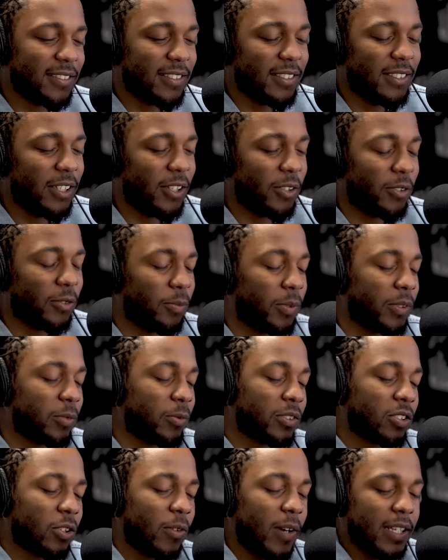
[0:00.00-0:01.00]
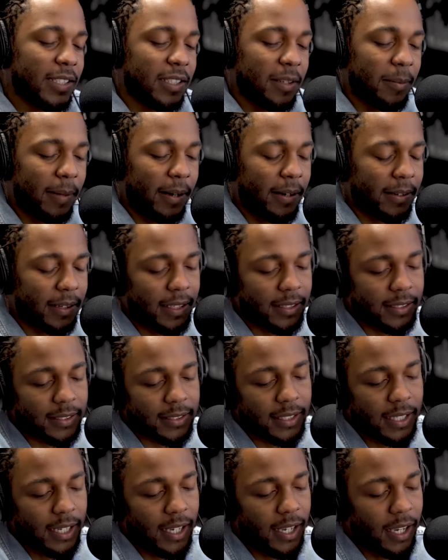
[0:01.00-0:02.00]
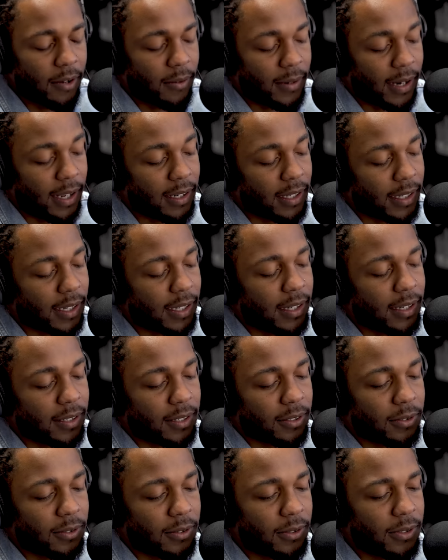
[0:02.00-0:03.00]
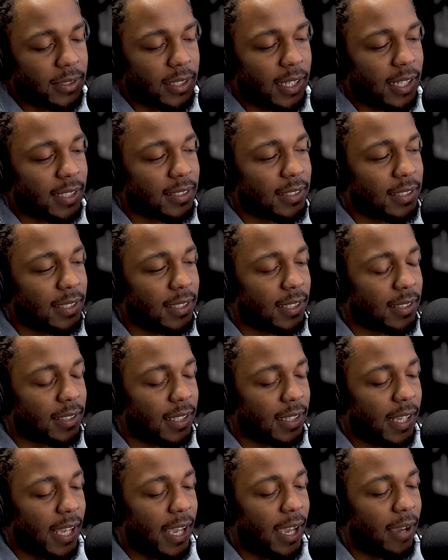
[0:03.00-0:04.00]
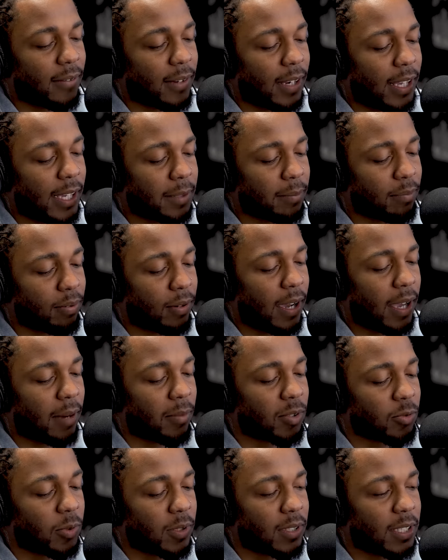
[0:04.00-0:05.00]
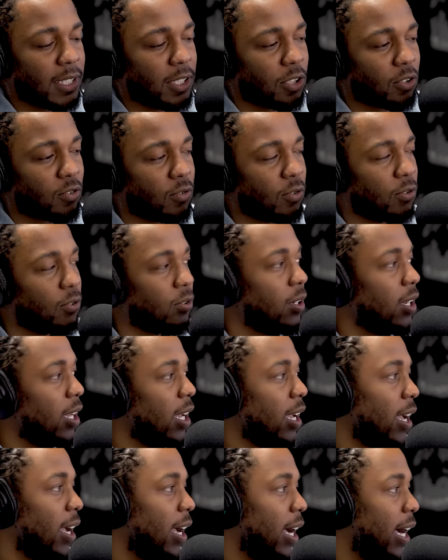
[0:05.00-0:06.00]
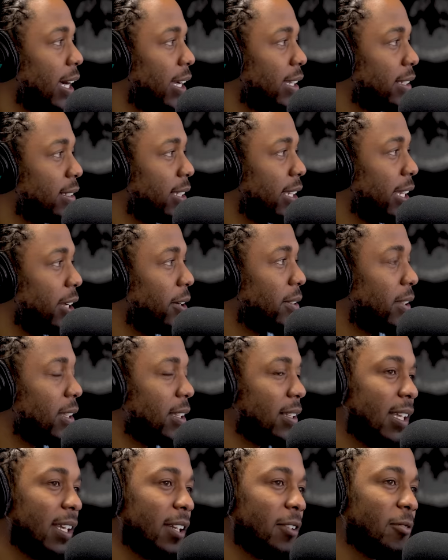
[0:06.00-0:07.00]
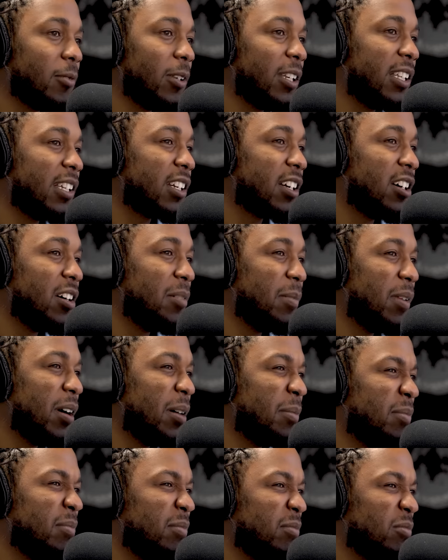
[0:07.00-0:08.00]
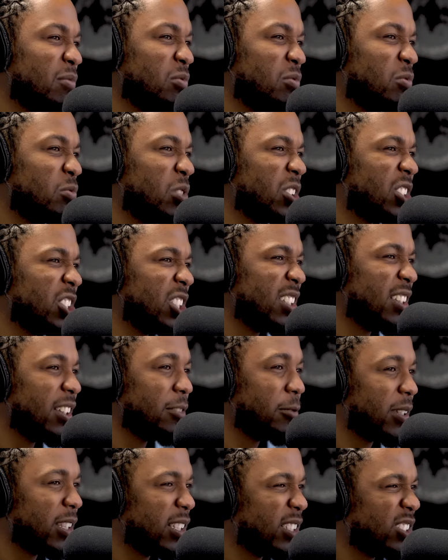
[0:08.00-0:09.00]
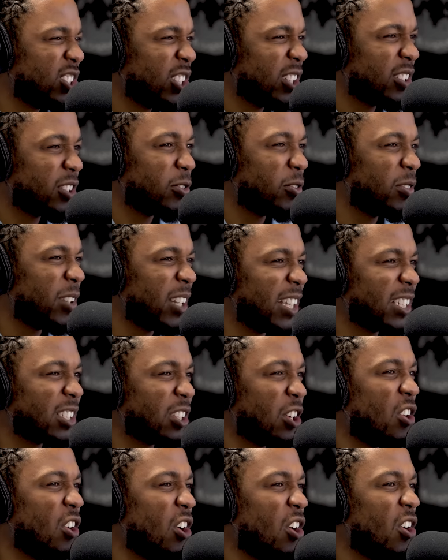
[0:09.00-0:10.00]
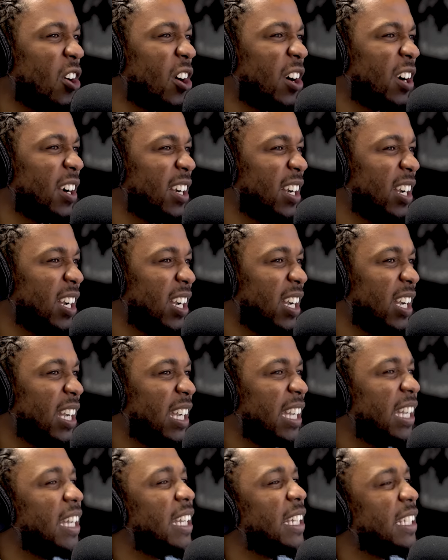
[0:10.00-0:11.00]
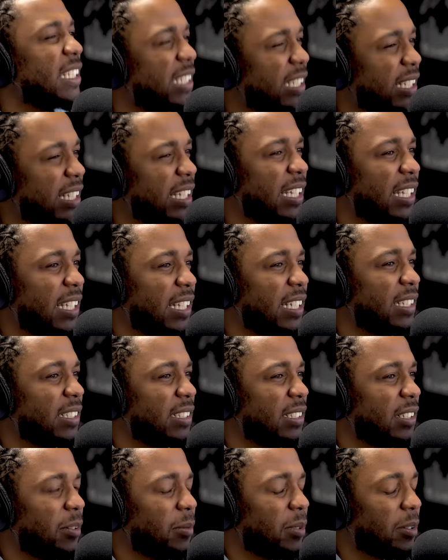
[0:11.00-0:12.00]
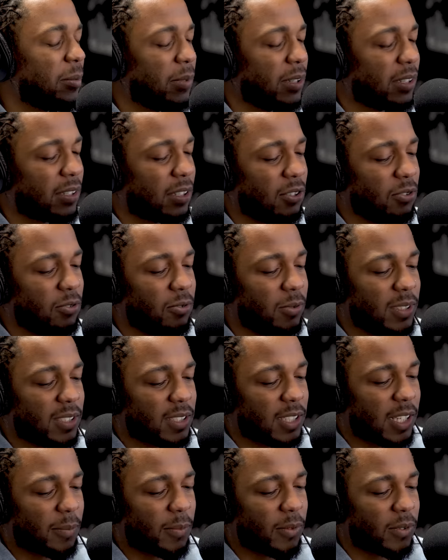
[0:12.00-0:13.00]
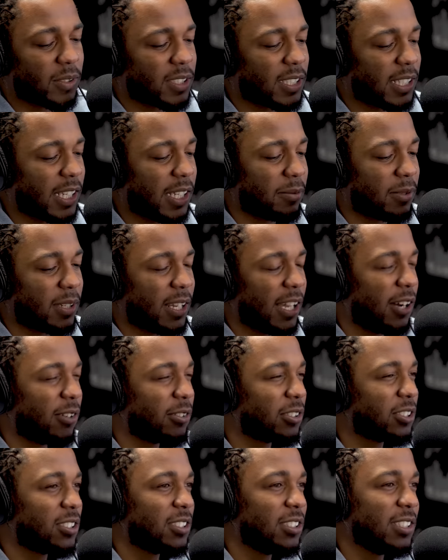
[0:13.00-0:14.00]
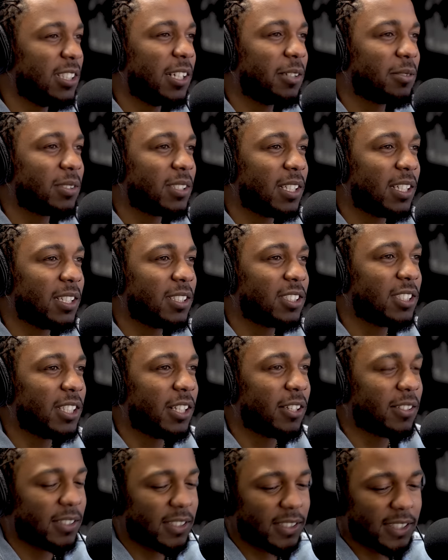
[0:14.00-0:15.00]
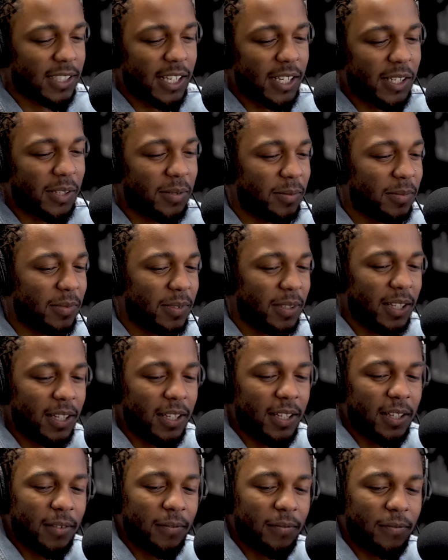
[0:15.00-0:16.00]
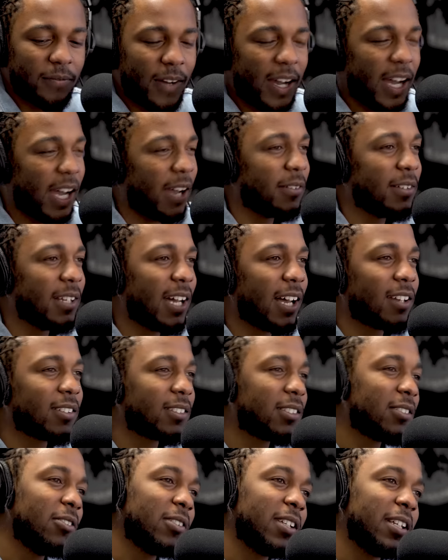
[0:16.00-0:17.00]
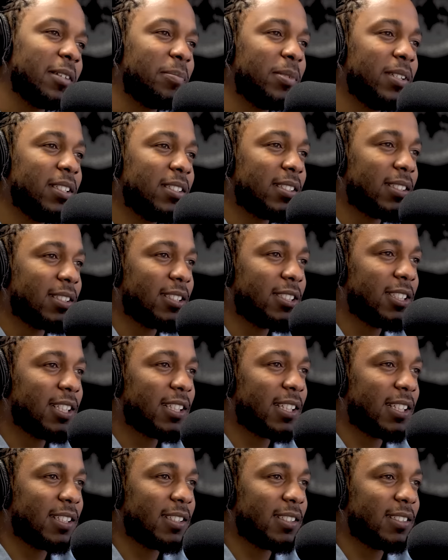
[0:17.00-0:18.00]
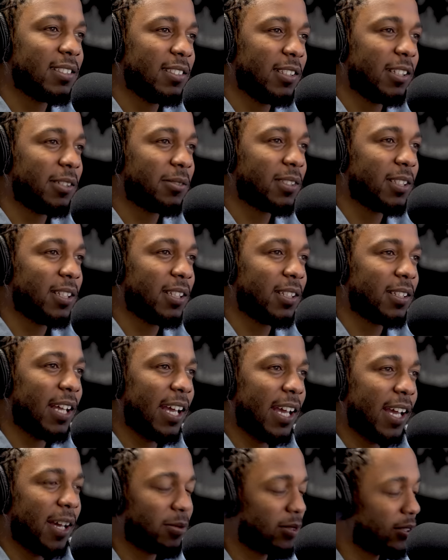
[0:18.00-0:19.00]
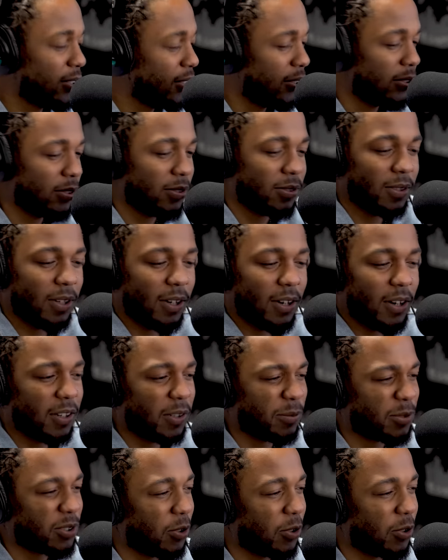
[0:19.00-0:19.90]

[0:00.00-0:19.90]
You know, but what's crazy about us when I look at other crews and I see that they have like problems within the crew, I can tell that they didn't really come up with each other. Yeah, it's like some real together. Yeah, you know what I mean? Me and Q, we slept on the same couch, you know what I'm saying? Shared the same $5 to go get pieces of chicken, you know what I'm saying? Absol, all of them.